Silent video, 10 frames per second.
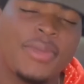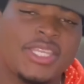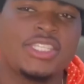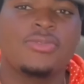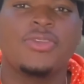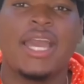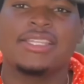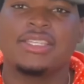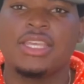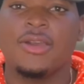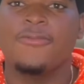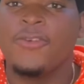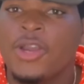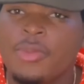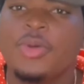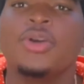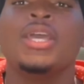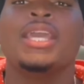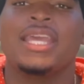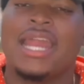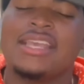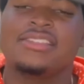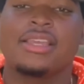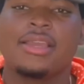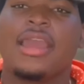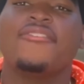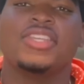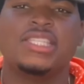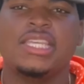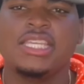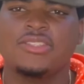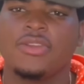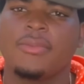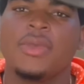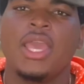places where you guys can get affordable and nice looking graphic tees from.